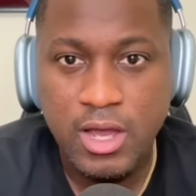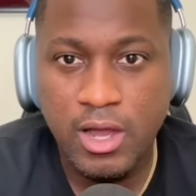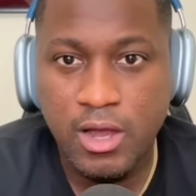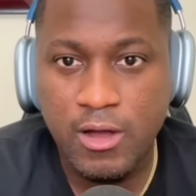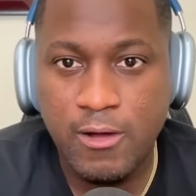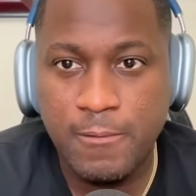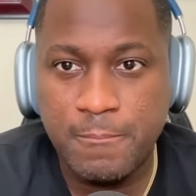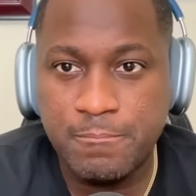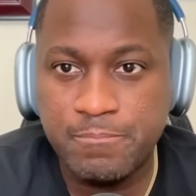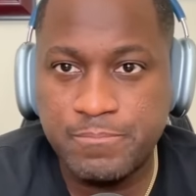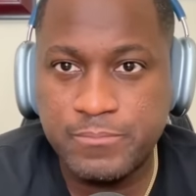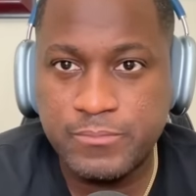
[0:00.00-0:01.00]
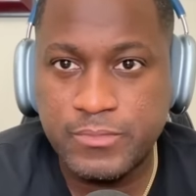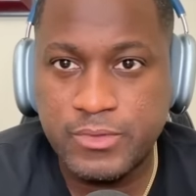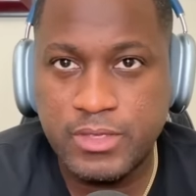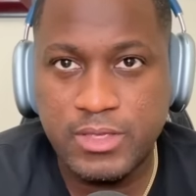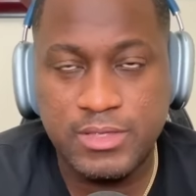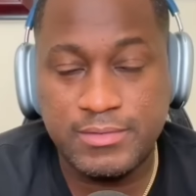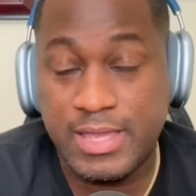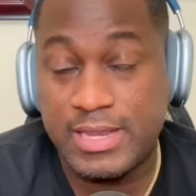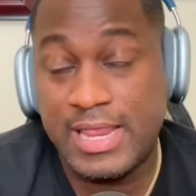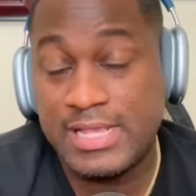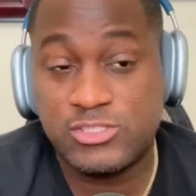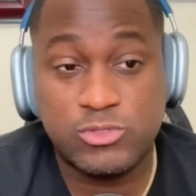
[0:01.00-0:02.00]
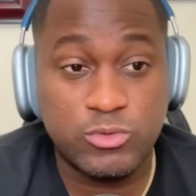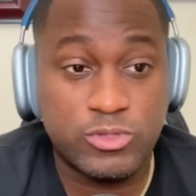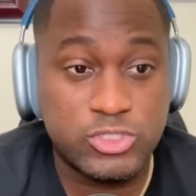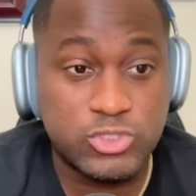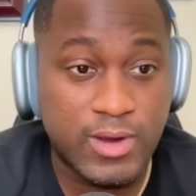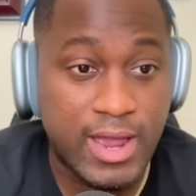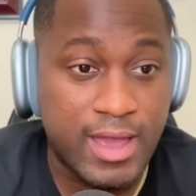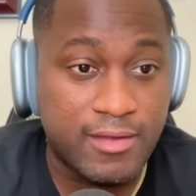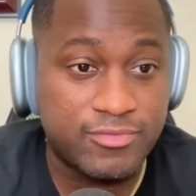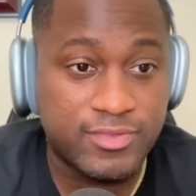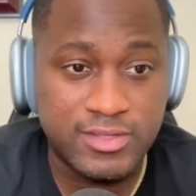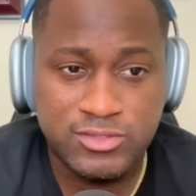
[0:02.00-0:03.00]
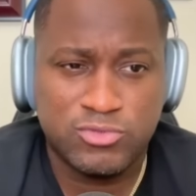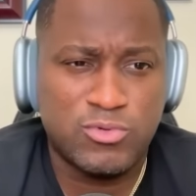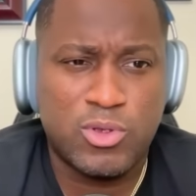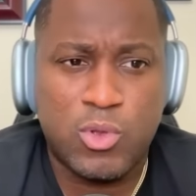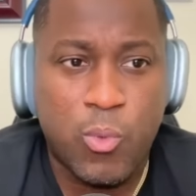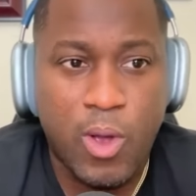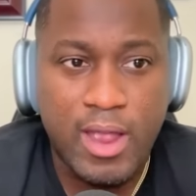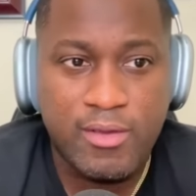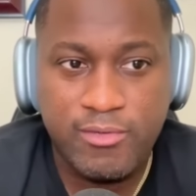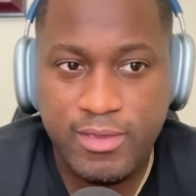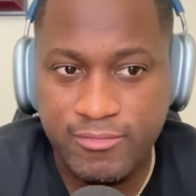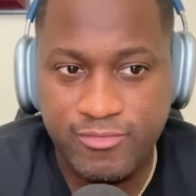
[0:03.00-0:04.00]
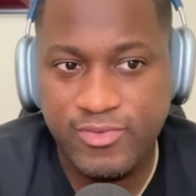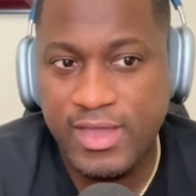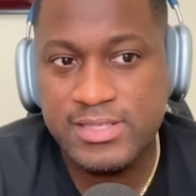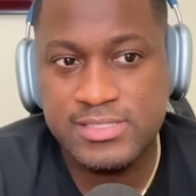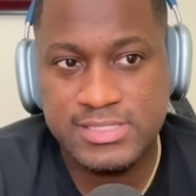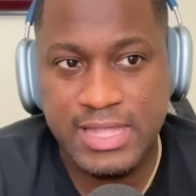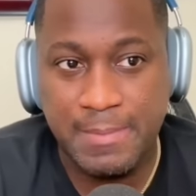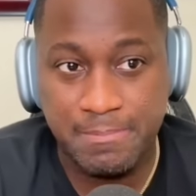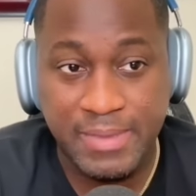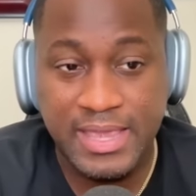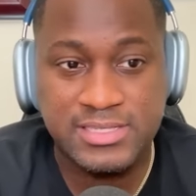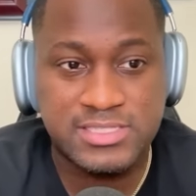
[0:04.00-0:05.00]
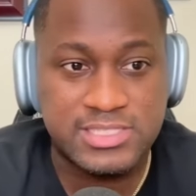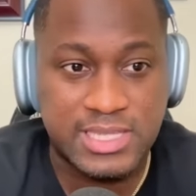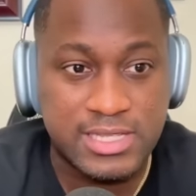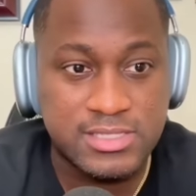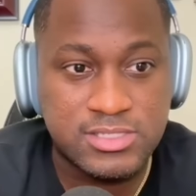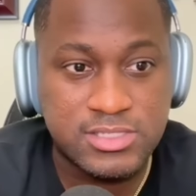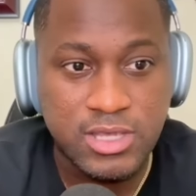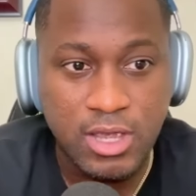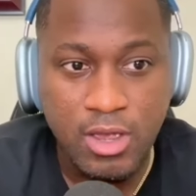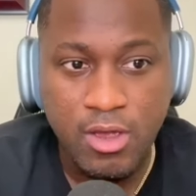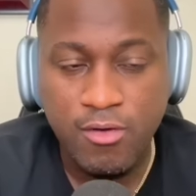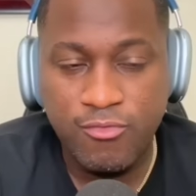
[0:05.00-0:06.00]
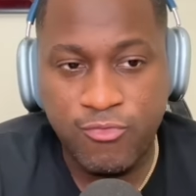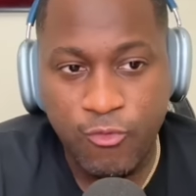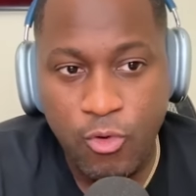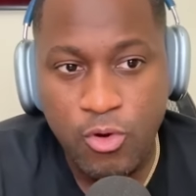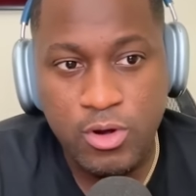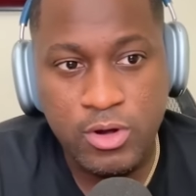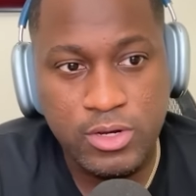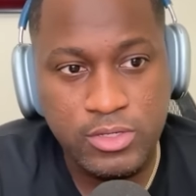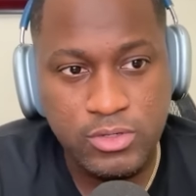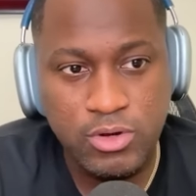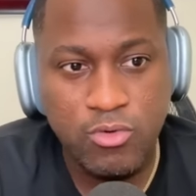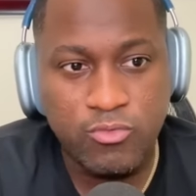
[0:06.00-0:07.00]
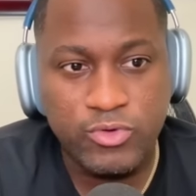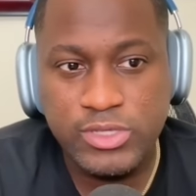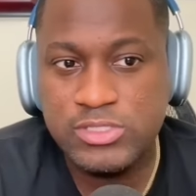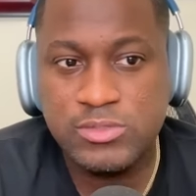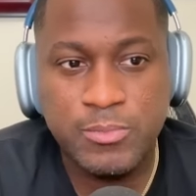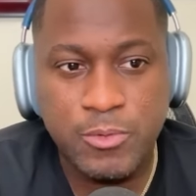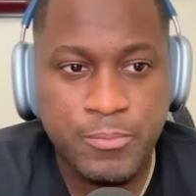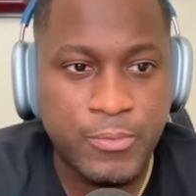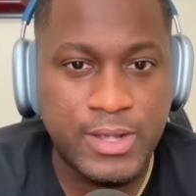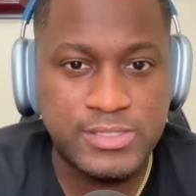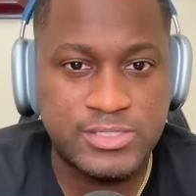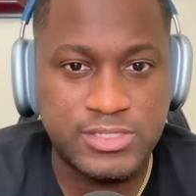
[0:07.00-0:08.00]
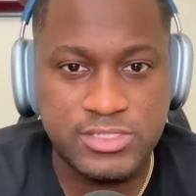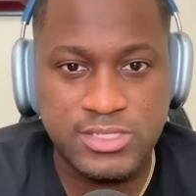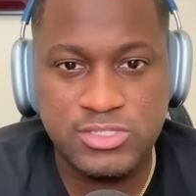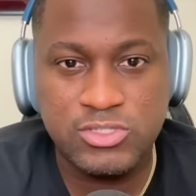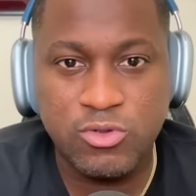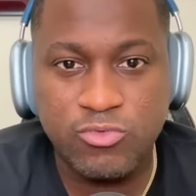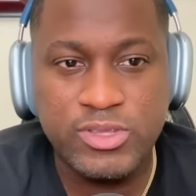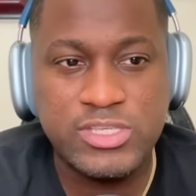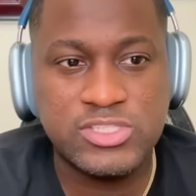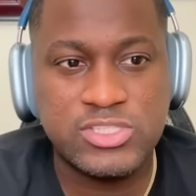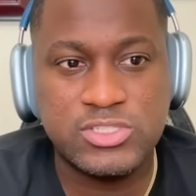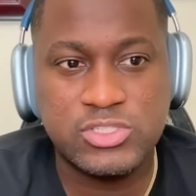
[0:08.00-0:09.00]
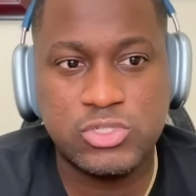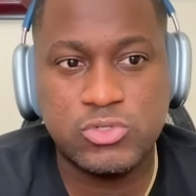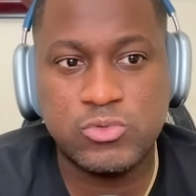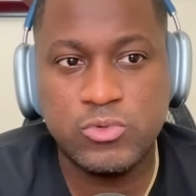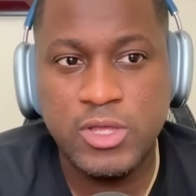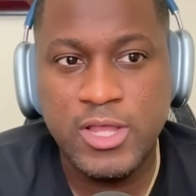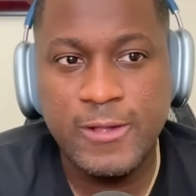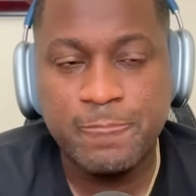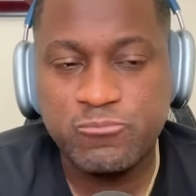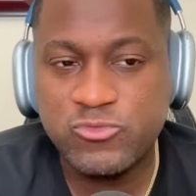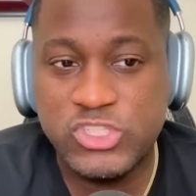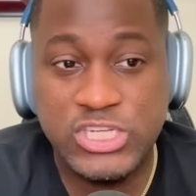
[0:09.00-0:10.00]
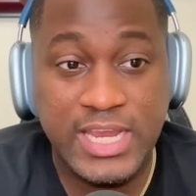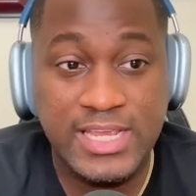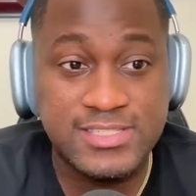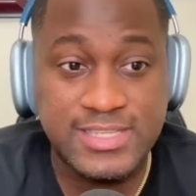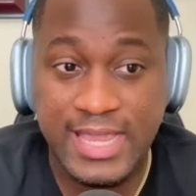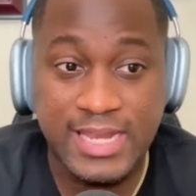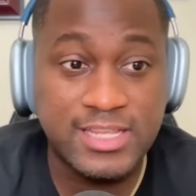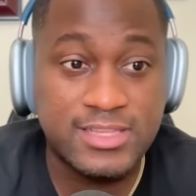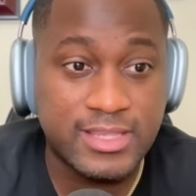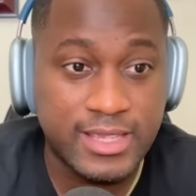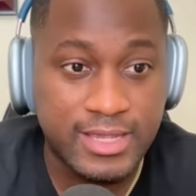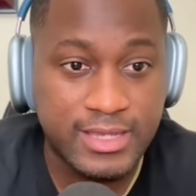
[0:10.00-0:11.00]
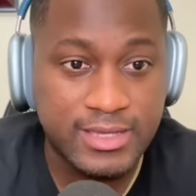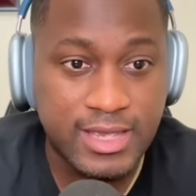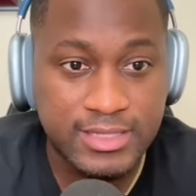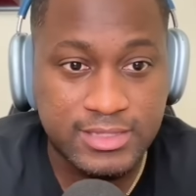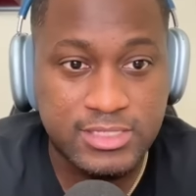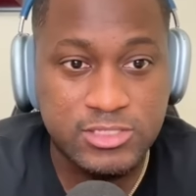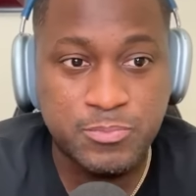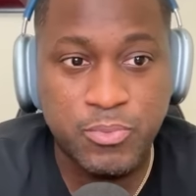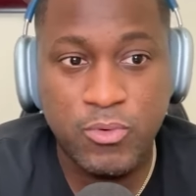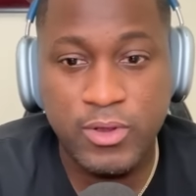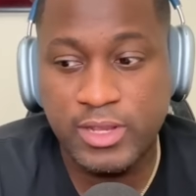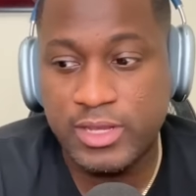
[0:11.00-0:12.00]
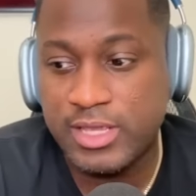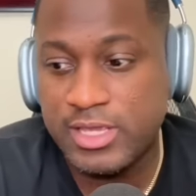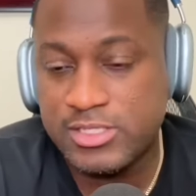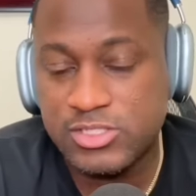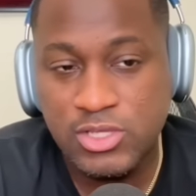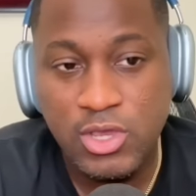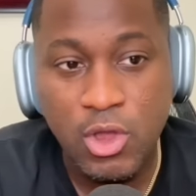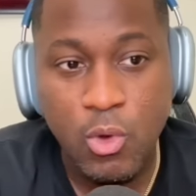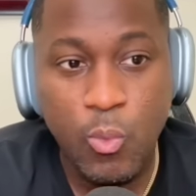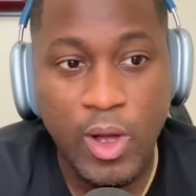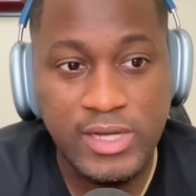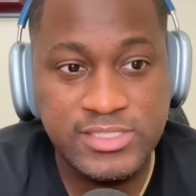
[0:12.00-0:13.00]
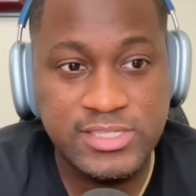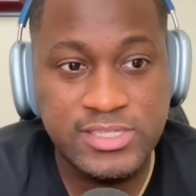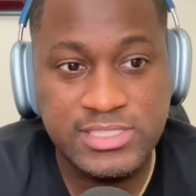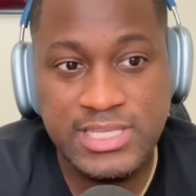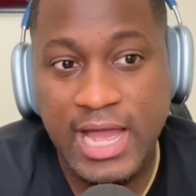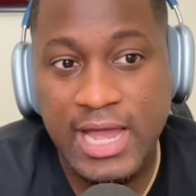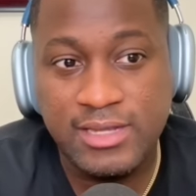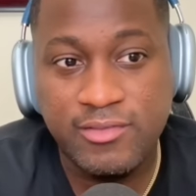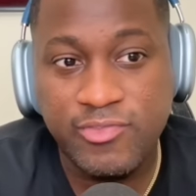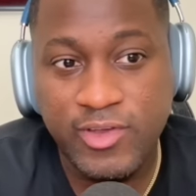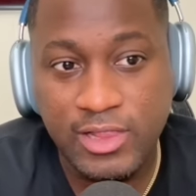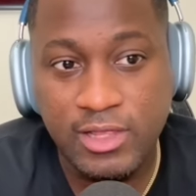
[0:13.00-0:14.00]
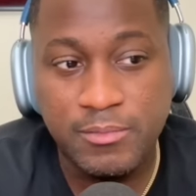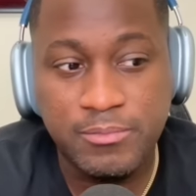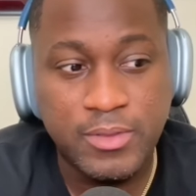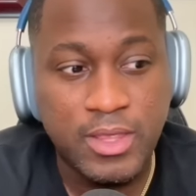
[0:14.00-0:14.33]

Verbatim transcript: Um, uh, and that's through the draft and through acquiring vets that make sense for you know reasonable prices. Yeah. There's no reason to chase anything at this point. It's watch this guy develop,